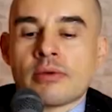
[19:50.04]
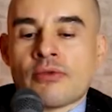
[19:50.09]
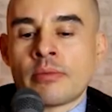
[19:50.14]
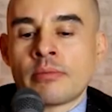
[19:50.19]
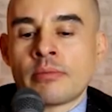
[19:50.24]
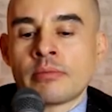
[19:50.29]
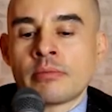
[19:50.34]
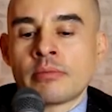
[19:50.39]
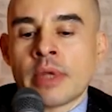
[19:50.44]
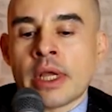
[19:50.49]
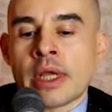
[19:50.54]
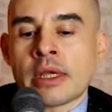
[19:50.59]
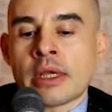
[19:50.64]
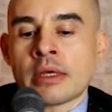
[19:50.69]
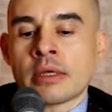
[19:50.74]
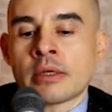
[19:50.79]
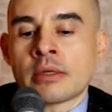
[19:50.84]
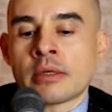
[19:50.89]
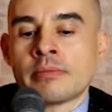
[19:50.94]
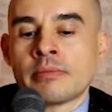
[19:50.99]
From like
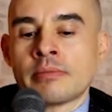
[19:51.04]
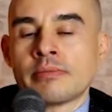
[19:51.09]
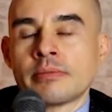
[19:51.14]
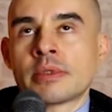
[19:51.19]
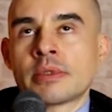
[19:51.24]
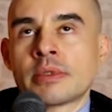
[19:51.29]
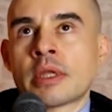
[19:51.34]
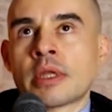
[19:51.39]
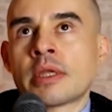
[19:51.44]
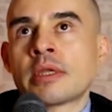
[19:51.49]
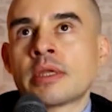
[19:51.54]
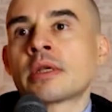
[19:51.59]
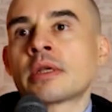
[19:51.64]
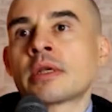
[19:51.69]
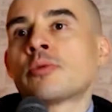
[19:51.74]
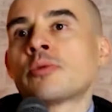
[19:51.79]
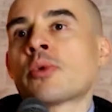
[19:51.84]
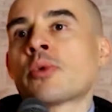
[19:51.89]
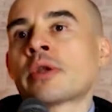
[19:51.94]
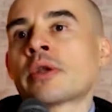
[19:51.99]
a
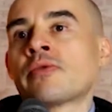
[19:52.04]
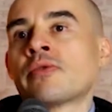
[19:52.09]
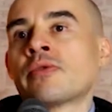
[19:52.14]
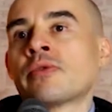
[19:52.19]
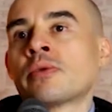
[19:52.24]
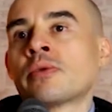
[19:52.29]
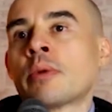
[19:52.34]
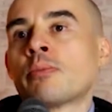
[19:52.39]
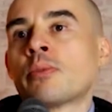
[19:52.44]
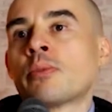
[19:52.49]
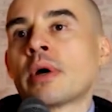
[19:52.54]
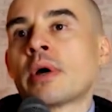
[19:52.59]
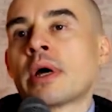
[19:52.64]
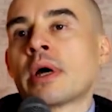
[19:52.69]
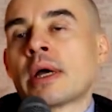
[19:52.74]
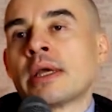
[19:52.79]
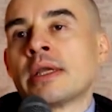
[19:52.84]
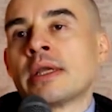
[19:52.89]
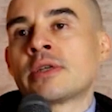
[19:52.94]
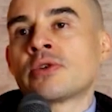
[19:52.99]
statistical point of view, I'm
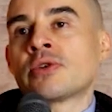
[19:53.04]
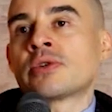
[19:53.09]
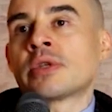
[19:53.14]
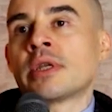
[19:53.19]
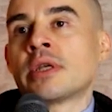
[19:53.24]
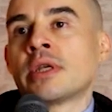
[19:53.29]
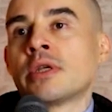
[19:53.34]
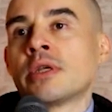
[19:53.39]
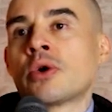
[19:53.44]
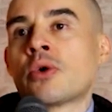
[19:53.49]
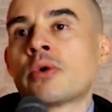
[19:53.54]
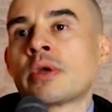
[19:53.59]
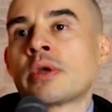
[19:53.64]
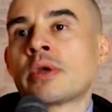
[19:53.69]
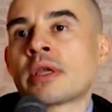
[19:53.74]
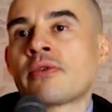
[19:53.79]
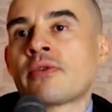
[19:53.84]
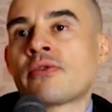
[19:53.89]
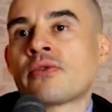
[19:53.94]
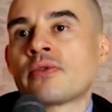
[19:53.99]
interested in knowing
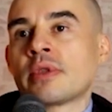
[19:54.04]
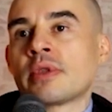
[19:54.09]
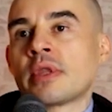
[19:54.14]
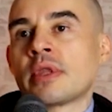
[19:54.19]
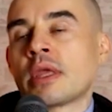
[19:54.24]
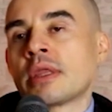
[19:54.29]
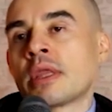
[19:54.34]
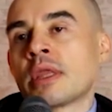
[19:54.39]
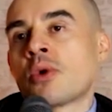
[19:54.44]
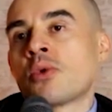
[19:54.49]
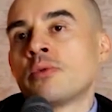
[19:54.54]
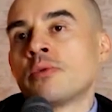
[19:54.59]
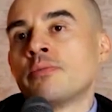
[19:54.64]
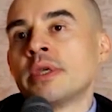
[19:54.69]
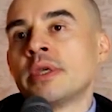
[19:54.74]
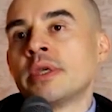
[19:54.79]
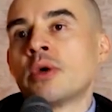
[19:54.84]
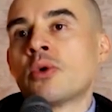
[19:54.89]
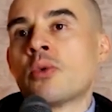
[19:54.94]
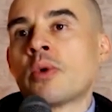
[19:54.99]
if there would
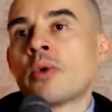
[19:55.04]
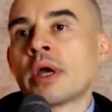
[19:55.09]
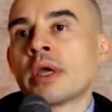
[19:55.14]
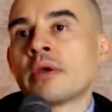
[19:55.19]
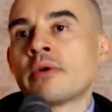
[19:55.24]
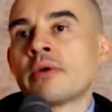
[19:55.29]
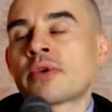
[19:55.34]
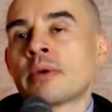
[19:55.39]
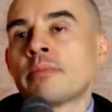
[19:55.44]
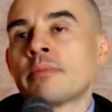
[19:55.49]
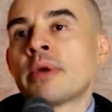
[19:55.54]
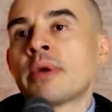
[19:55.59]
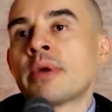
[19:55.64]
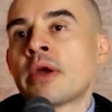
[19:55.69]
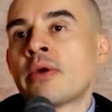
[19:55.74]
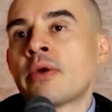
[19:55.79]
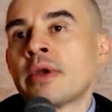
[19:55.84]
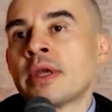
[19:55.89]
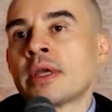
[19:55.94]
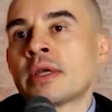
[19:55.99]
be a way of
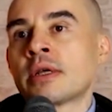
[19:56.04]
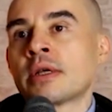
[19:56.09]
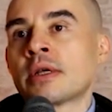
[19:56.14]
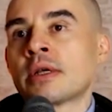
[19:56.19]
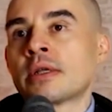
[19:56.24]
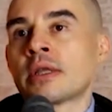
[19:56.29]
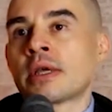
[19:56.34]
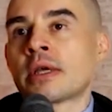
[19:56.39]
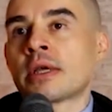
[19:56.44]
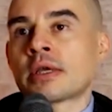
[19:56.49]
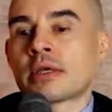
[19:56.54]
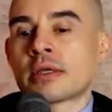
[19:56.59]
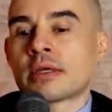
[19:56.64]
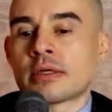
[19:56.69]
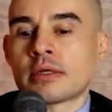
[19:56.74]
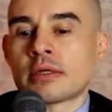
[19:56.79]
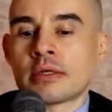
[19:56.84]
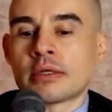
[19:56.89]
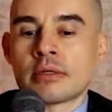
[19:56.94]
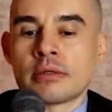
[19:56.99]
comparing, like
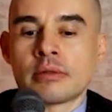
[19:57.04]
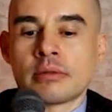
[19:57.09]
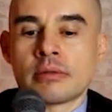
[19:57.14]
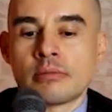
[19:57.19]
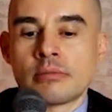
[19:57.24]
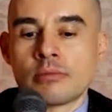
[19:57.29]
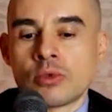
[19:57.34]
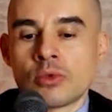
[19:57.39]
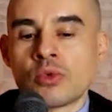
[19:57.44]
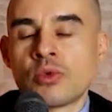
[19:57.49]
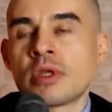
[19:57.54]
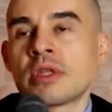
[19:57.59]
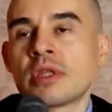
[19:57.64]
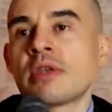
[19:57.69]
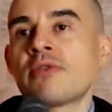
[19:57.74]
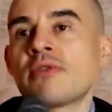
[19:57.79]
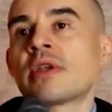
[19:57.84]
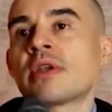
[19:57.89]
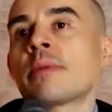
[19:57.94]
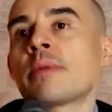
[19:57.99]
uh, doing
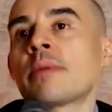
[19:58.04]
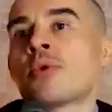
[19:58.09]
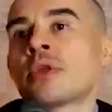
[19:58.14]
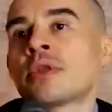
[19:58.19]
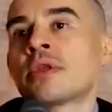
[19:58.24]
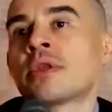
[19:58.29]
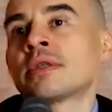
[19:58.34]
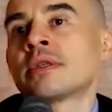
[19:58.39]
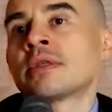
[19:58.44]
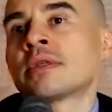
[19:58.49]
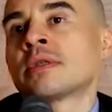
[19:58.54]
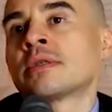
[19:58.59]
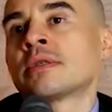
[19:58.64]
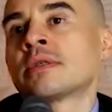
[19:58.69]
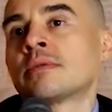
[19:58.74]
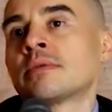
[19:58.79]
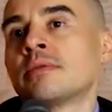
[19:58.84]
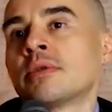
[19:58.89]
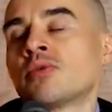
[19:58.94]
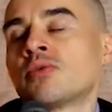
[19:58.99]
different
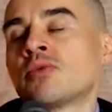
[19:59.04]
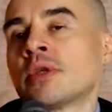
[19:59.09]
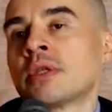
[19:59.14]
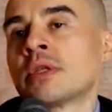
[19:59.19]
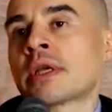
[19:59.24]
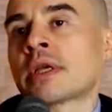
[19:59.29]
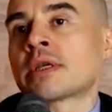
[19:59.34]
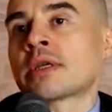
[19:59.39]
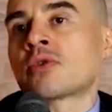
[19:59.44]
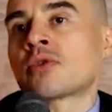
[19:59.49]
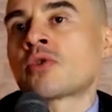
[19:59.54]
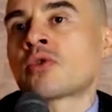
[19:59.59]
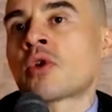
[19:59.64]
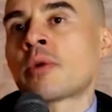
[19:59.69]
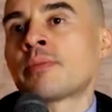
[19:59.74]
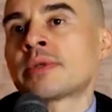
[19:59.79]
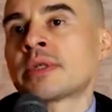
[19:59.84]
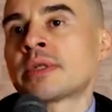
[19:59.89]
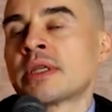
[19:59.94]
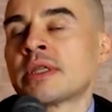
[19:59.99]
hypotheses between like
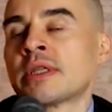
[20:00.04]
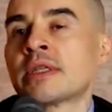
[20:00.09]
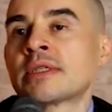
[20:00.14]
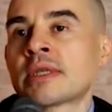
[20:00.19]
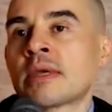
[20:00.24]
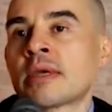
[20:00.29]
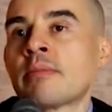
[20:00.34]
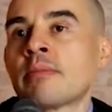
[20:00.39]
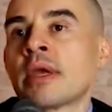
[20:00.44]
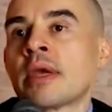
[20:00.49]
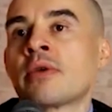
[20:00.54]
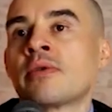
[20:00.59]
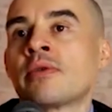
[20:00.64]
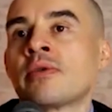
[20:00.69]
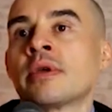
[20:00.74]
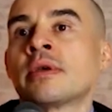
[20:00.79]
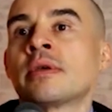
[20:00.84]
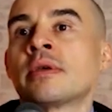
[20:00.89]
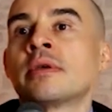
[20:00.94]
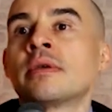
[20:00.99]
crops in the same
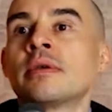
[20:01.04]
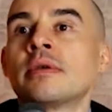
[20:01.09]
area